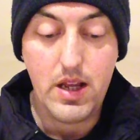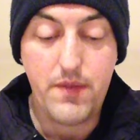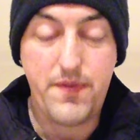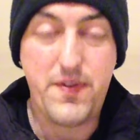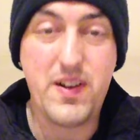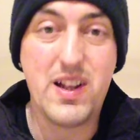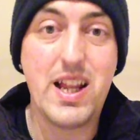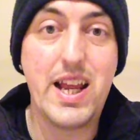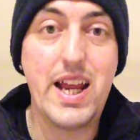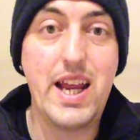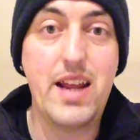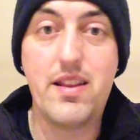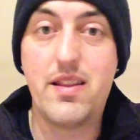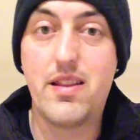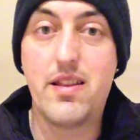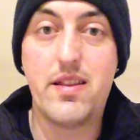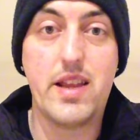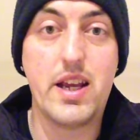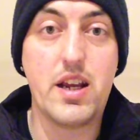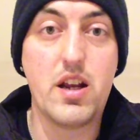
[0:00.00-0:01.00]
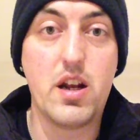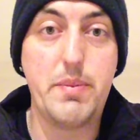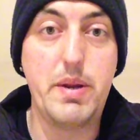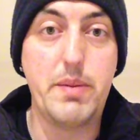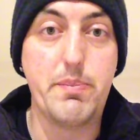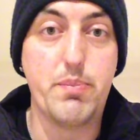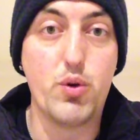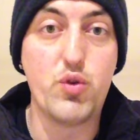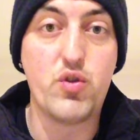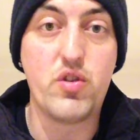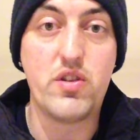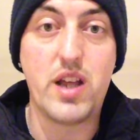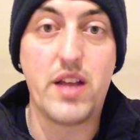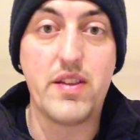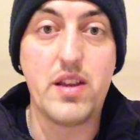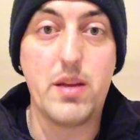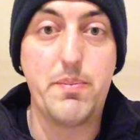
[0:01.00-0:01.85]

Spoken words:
For Leigh, they're going to be buzzing that